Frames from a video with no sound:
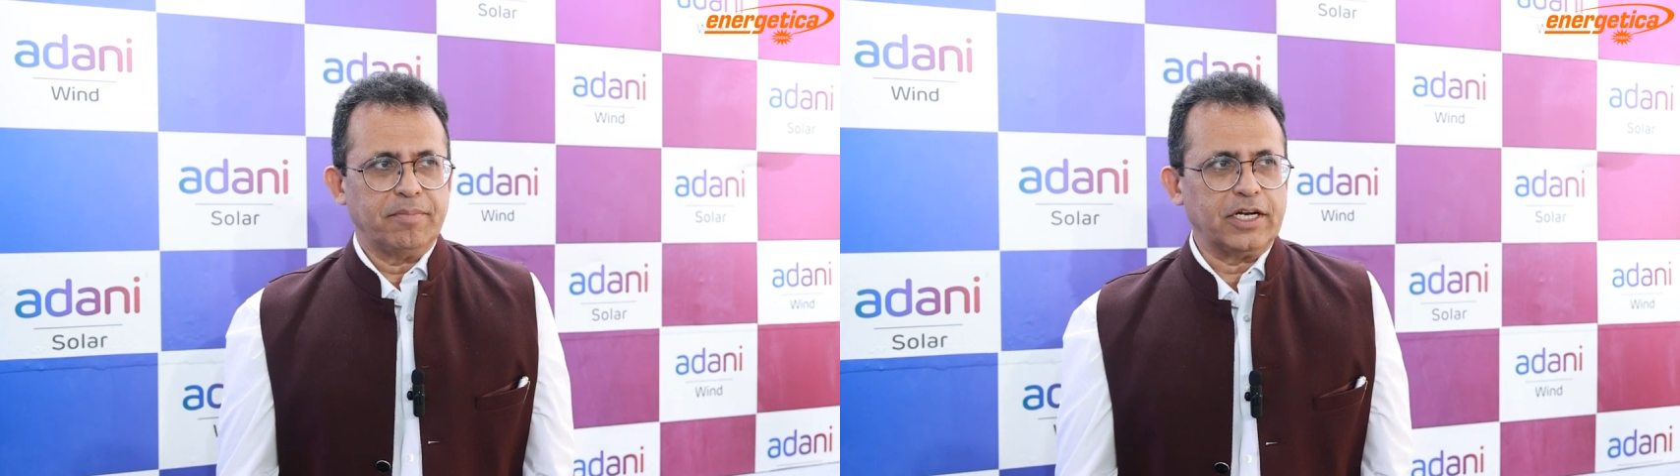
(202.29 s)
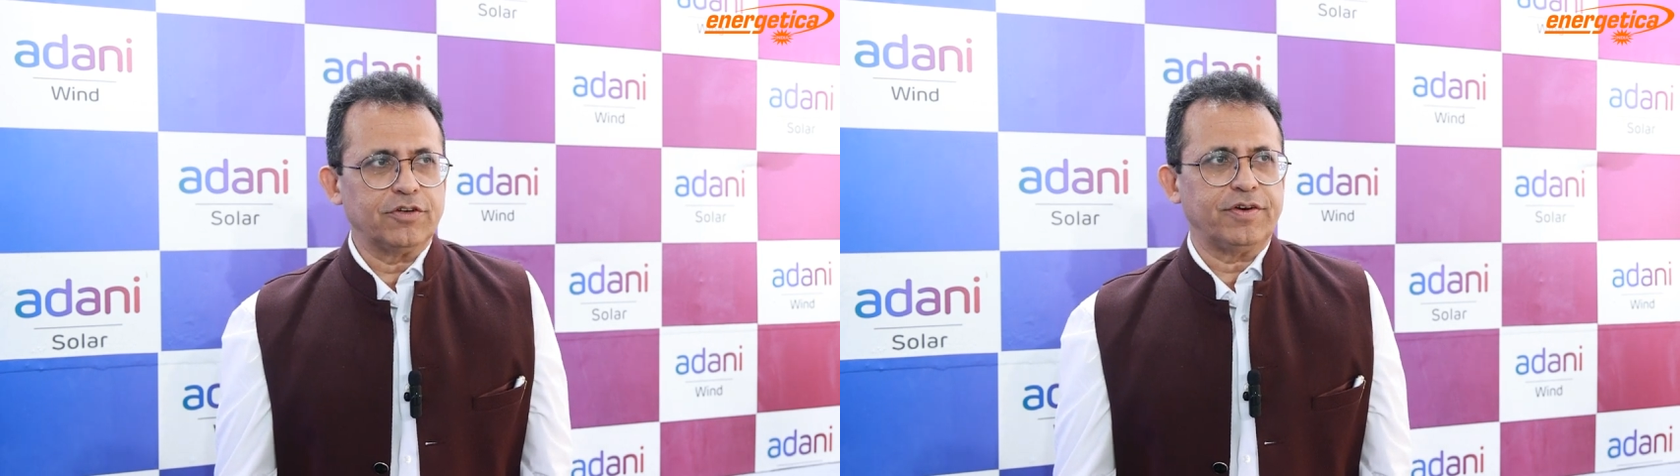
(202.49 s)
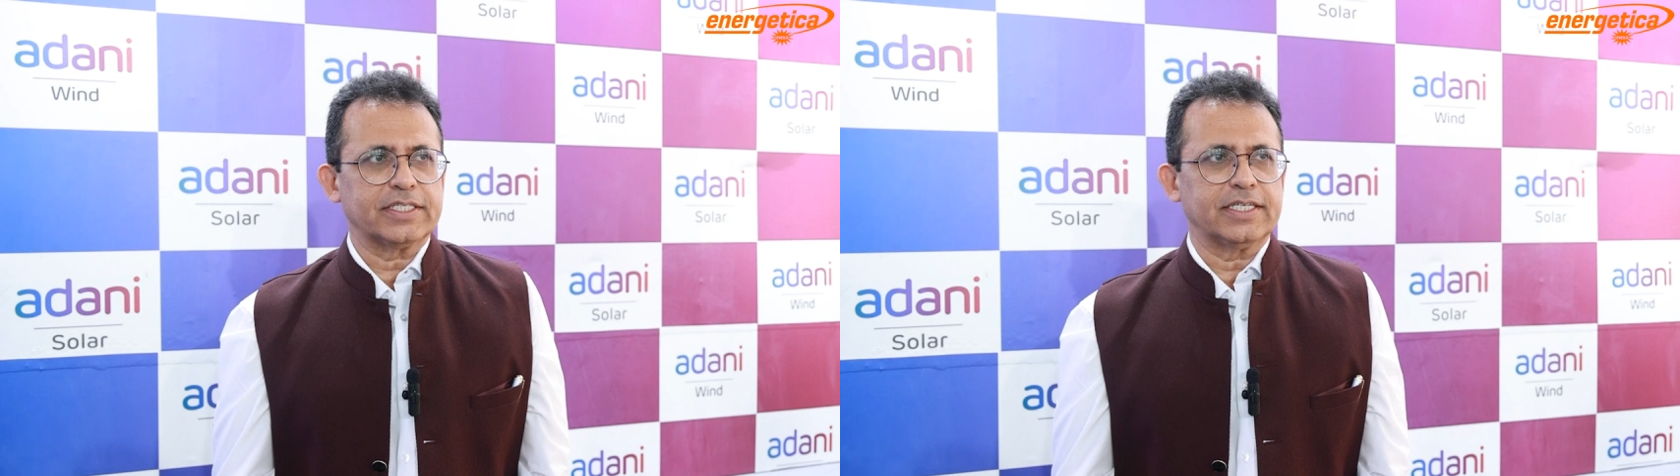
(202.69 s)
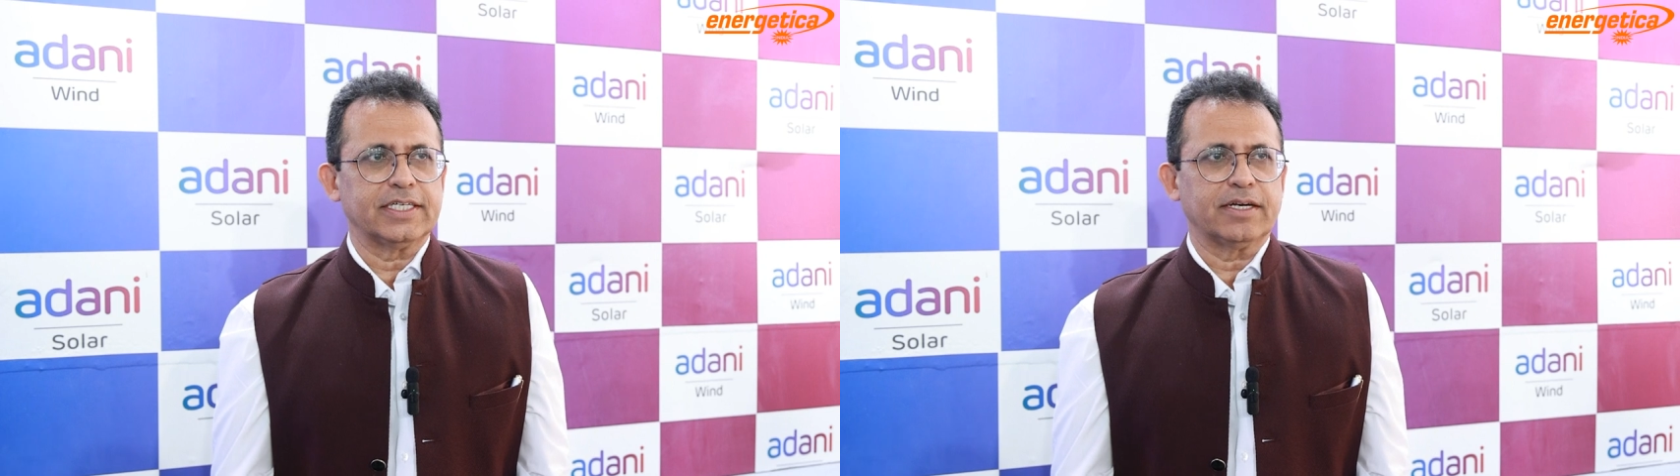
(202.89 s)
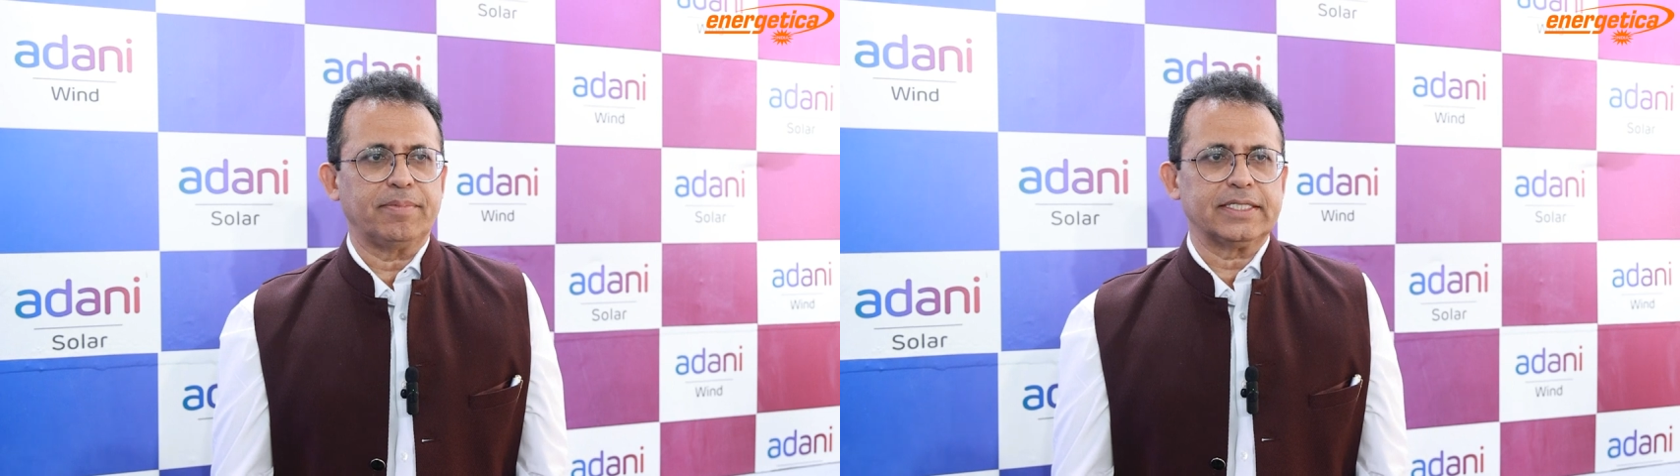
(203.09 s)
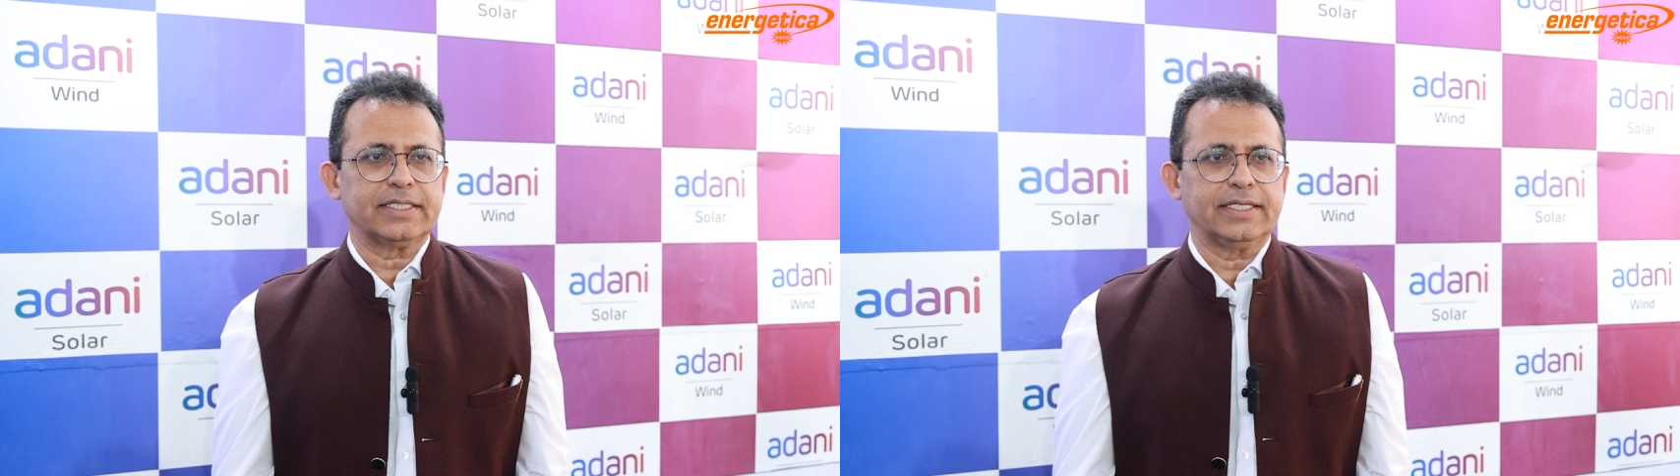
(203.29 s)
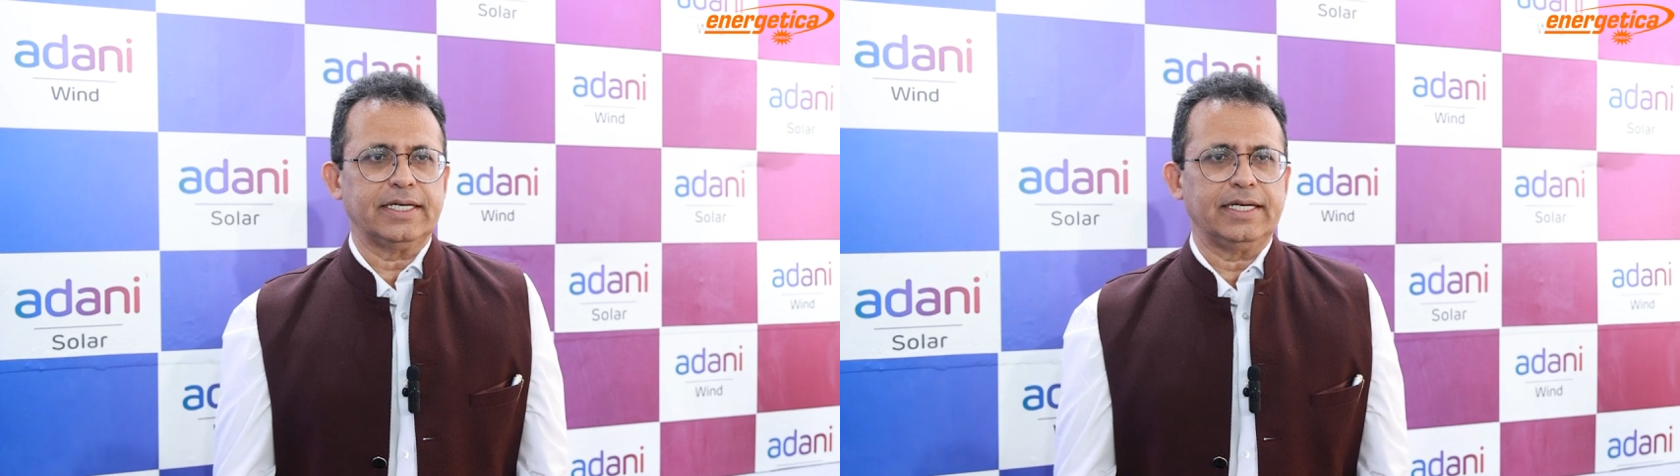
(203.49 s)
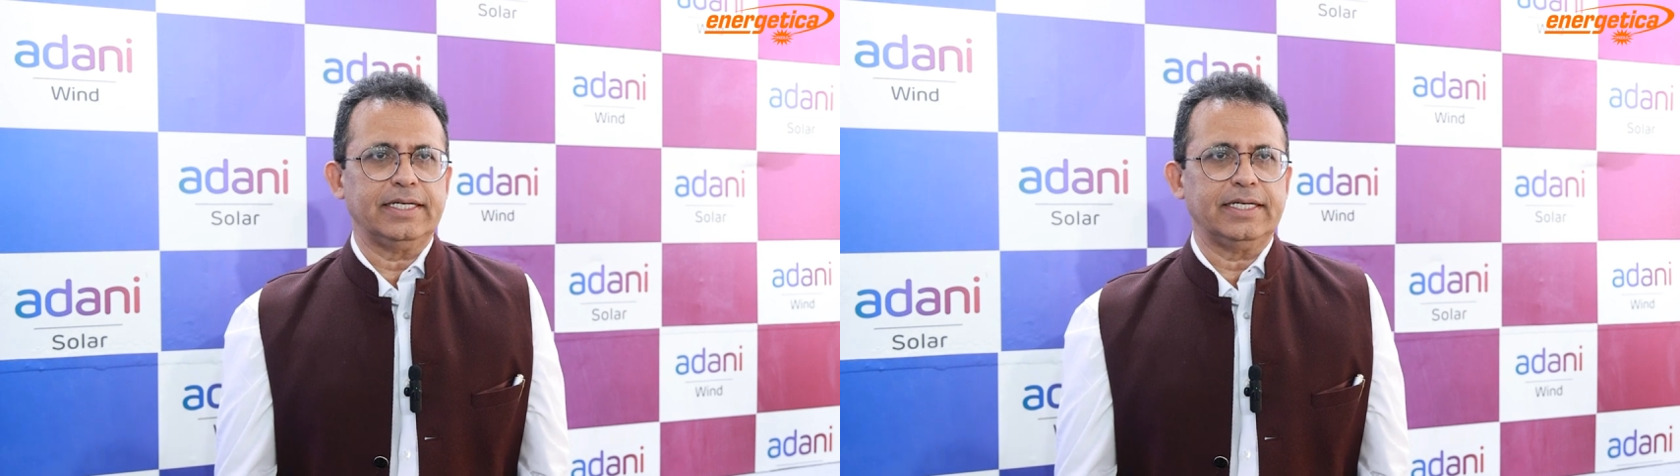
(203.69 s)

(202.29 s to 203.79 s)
manufacturing capacity.